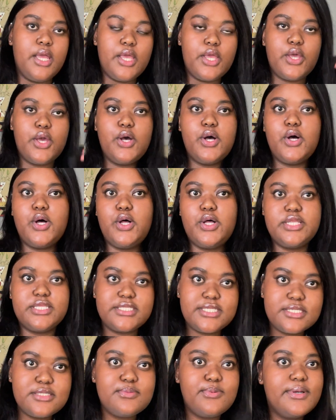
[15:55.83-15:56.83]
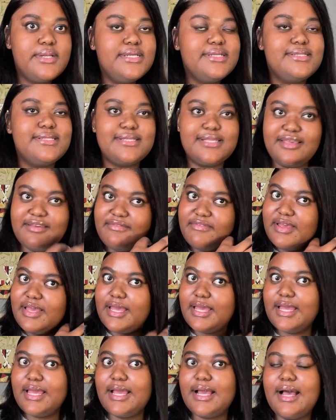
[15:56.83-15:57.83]
yeah, this is what it's
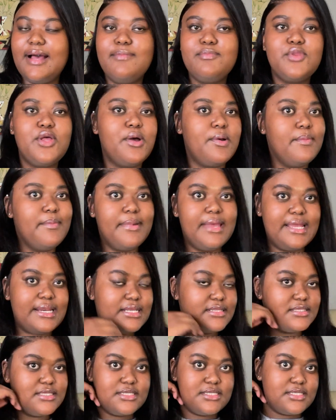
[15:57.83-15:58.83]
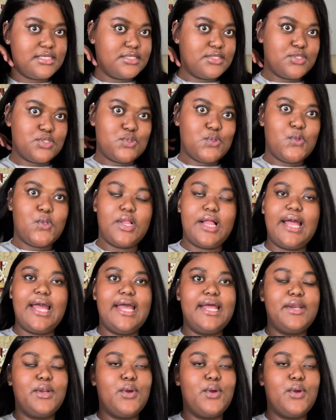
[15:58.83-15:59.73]
giving. I'm not mad at this install at